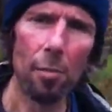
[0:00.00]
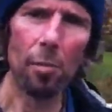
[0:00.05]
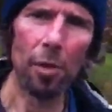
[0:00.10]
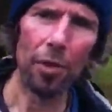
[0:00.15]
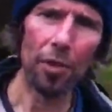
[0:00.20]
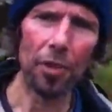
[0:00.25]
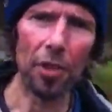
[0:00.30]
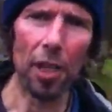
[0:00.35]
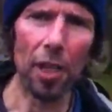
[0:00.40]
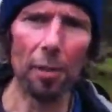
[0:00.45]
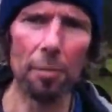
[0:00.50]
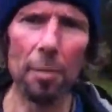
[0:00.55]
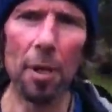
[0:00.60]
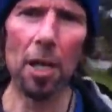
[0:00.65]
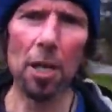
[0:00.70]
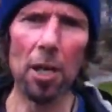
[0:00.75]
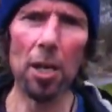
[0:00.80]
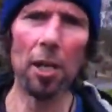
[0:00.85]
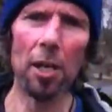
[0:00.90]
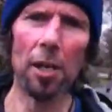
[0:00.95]
But
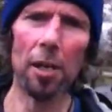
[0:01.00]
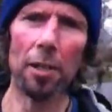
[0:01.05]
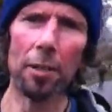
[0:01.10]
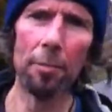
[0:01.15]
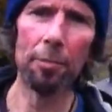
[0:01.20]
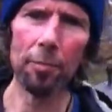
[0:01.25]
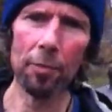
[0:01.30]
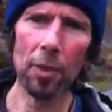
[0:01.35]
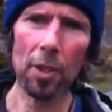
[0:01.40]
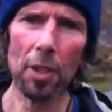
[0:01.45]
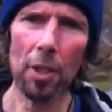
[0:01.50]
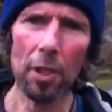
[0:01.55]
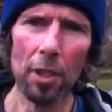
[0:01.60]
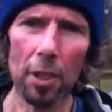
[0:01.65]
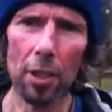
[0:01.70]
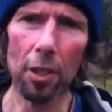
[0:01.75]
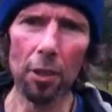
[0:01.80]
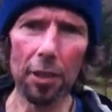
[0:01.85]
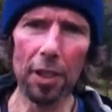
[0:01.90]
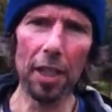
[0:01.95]

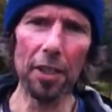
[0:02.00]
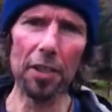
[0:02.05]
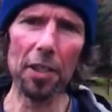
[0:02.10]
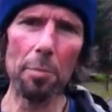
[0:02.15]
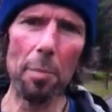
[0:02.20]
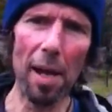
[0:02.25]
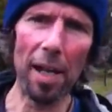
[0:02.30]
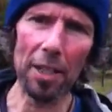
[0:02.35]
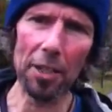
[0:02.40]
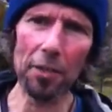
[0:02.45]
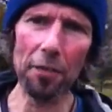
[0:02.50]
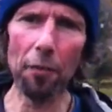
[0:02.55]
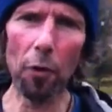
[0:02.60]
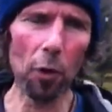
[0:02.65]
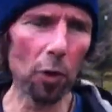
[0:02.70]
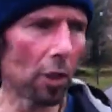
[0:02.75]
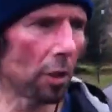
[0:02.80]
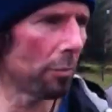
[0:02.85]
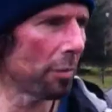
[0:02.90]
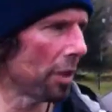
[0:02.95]
oh yes, the man's
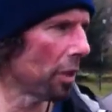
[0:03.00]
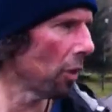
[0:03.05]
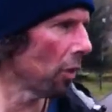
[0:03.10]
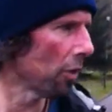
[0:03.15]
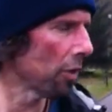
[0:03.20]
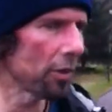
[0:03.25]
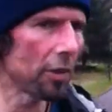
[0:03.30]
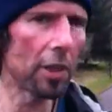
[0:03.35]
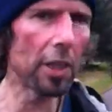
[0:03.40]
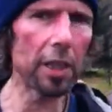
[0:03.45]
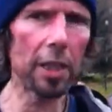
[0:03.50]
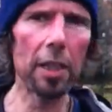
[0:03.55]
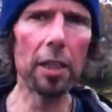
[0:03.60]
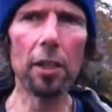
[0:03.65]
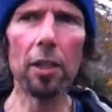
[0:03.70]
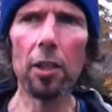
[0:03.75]
following me, honestly.